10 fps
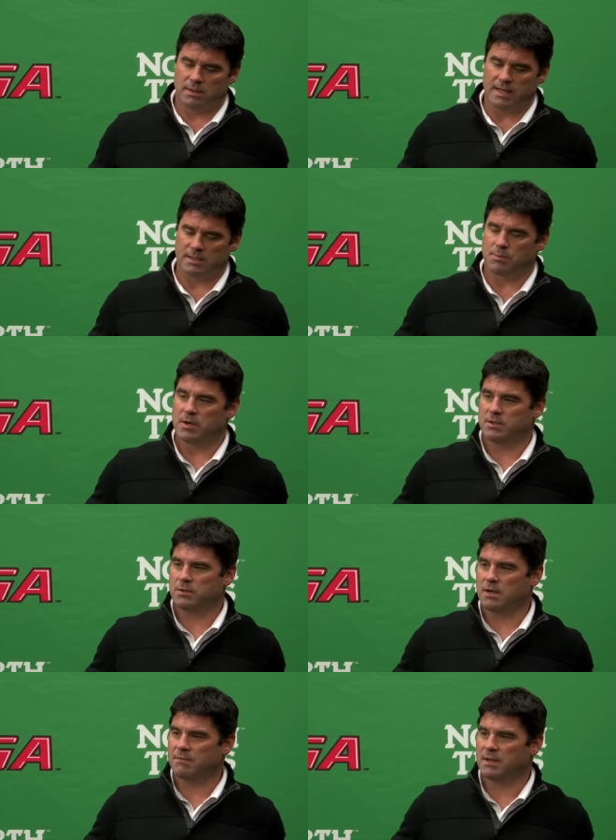takes
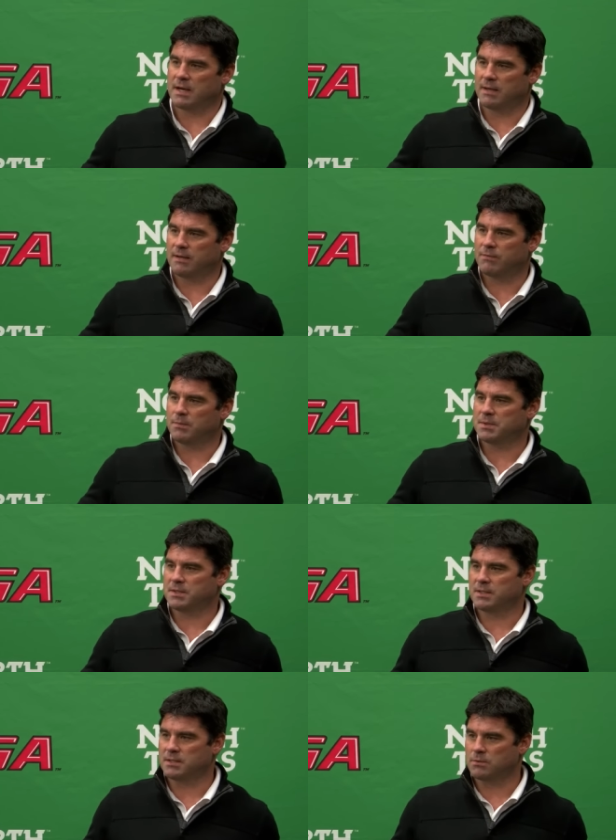pressure off a lot of different
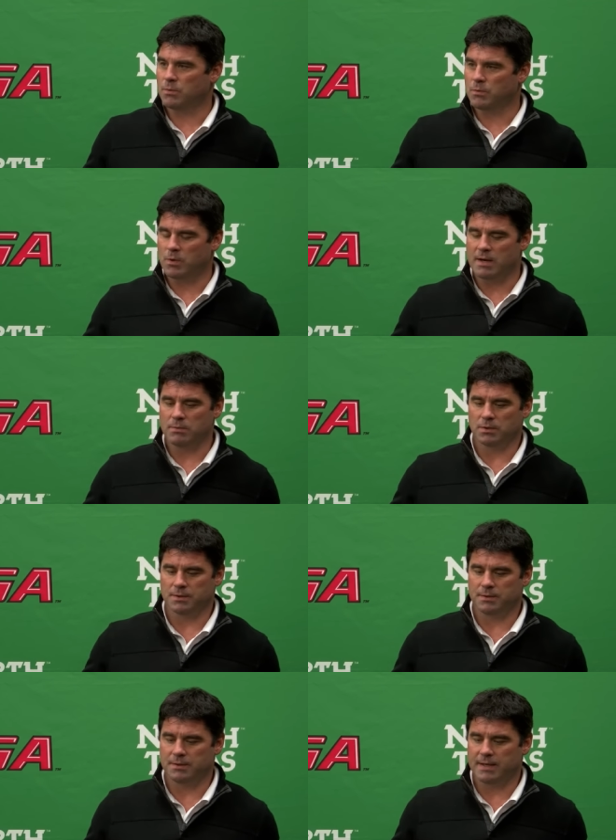positions when we're able
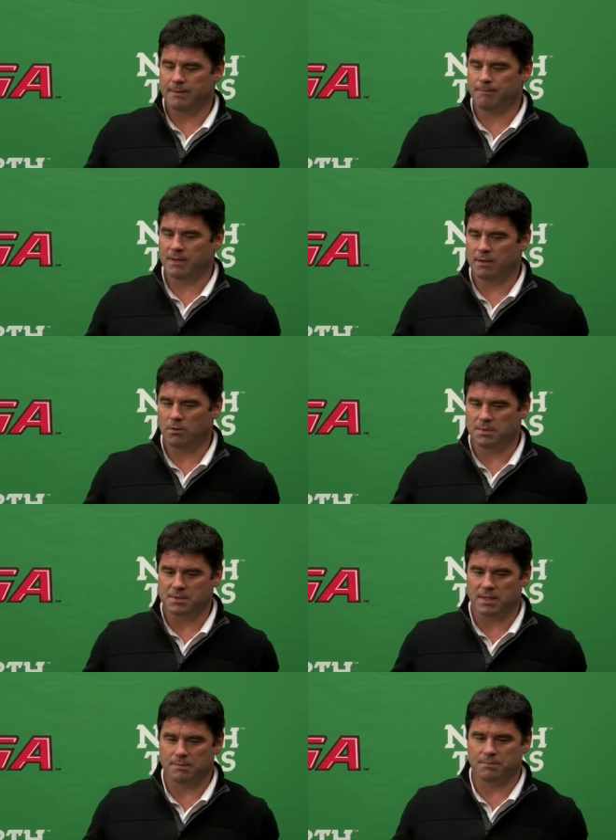to do that, and it
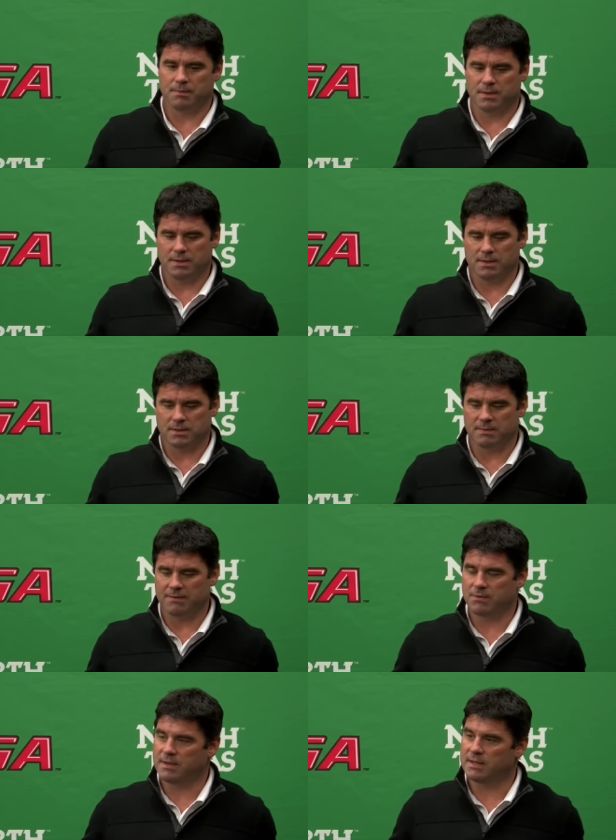opens up uh, some
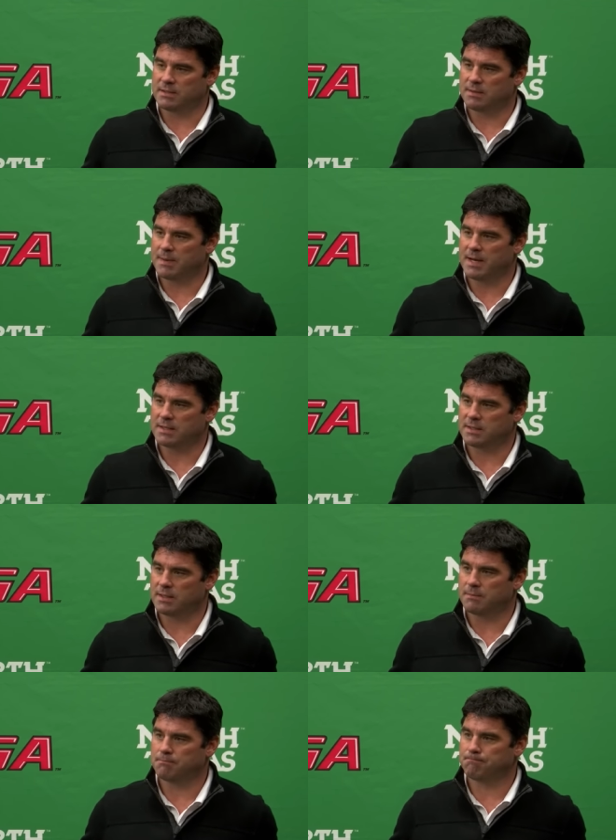different things in the pass
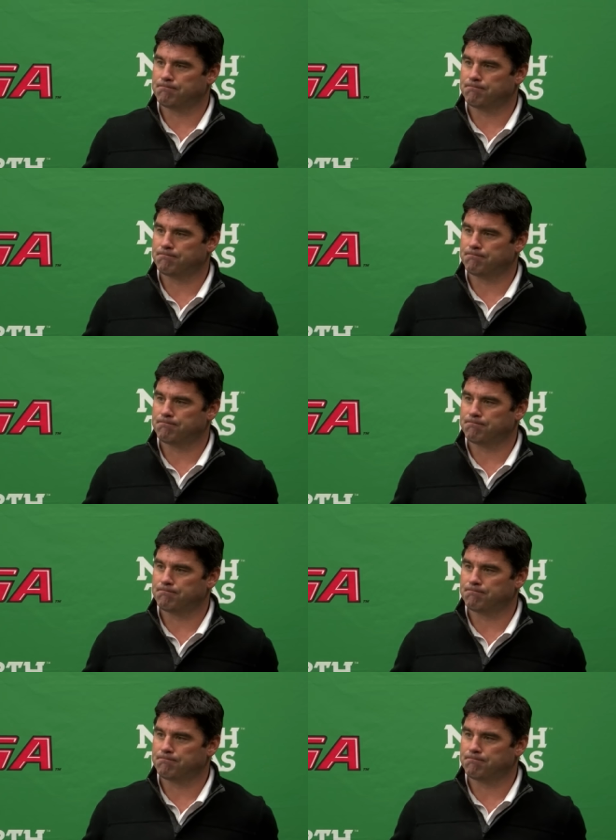game.